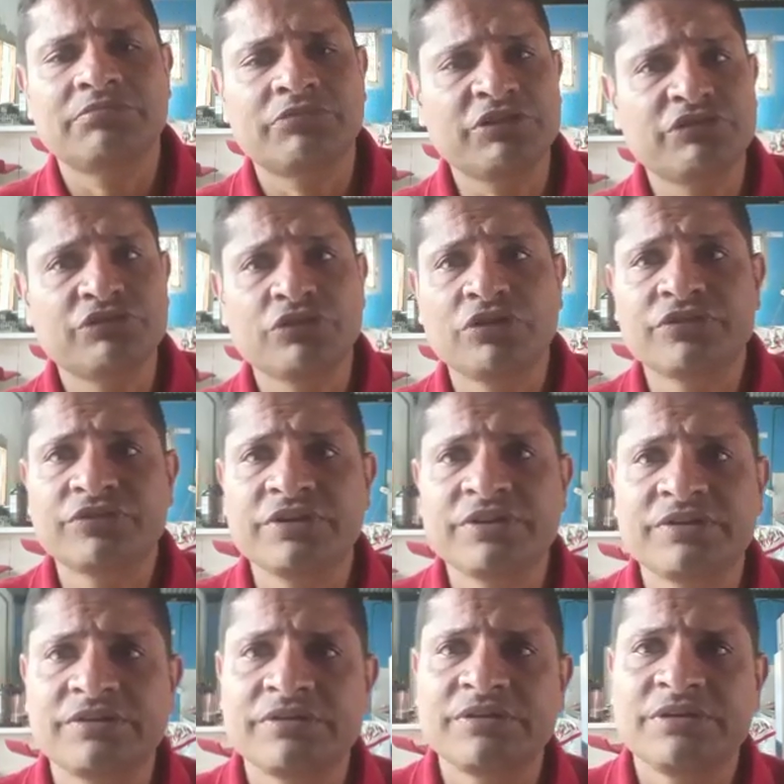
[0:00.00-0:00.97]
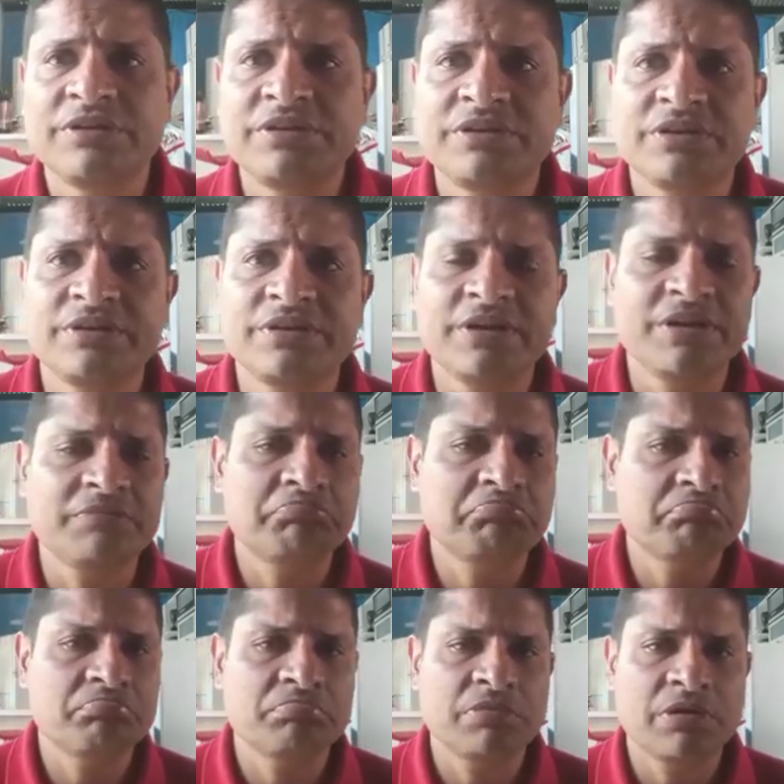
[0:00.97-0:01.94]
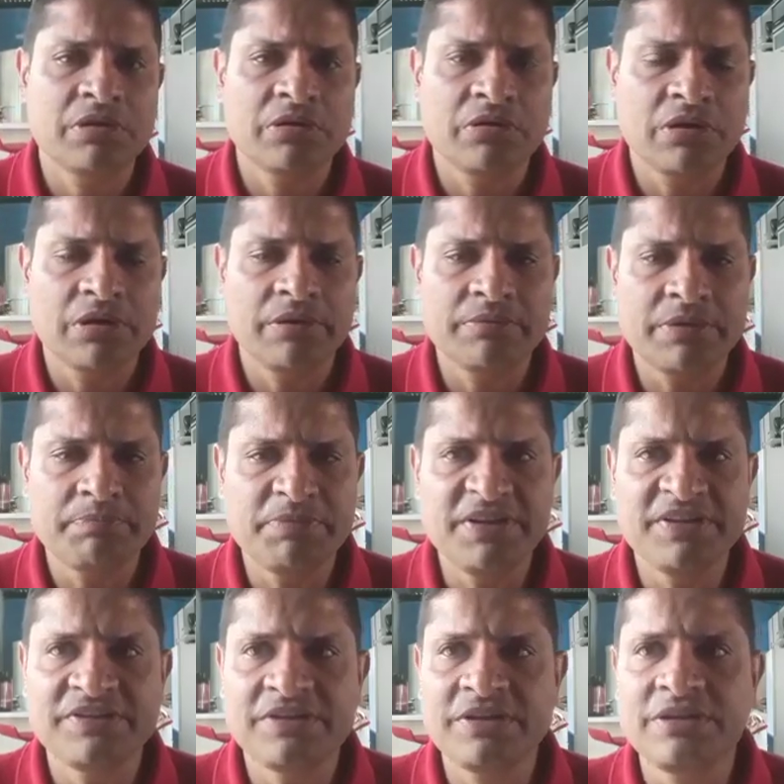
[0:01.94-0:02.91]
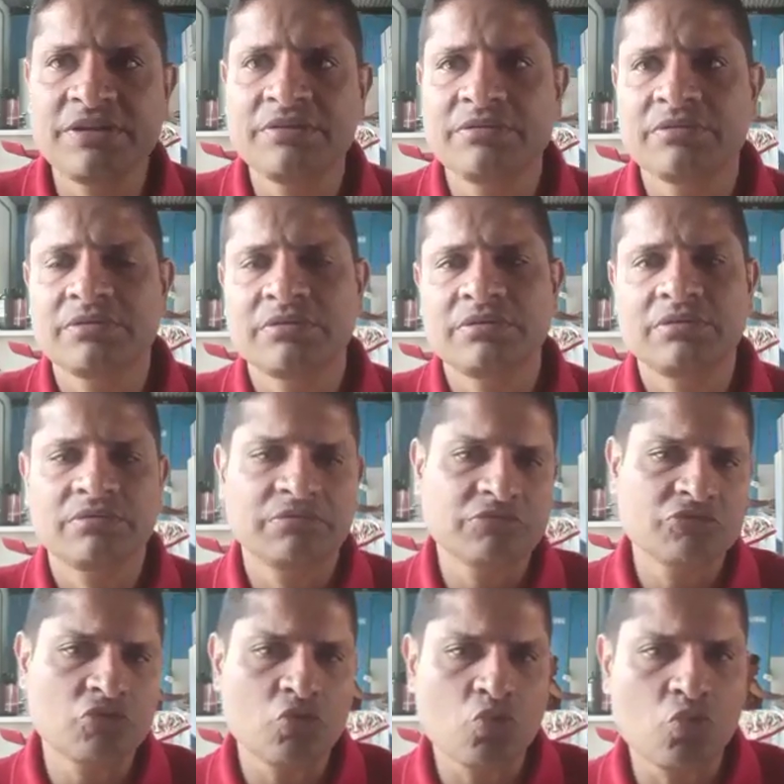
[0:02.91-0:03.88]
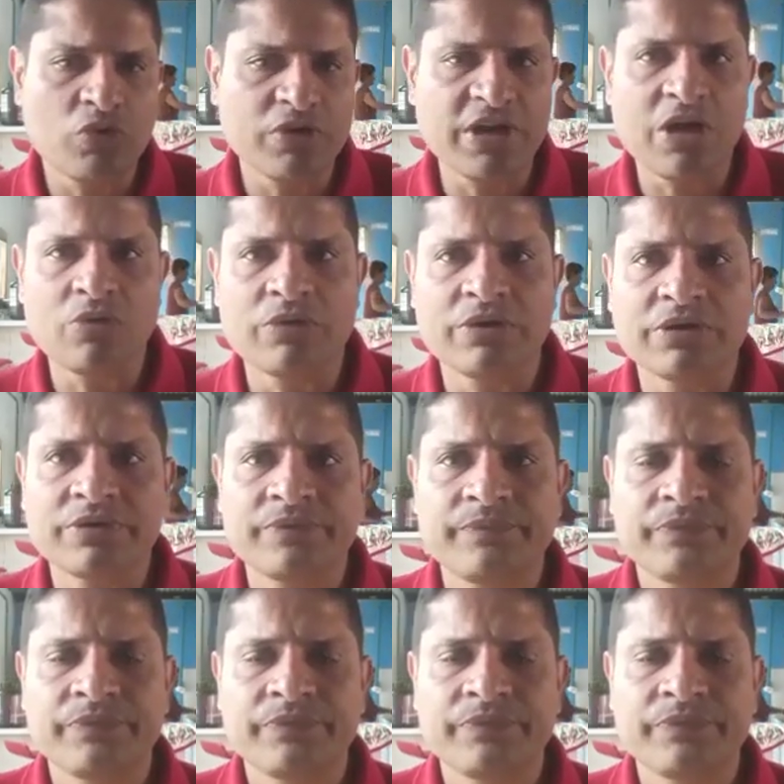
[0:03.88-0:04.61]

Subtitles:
Resources, internet, the PC, 1 hour.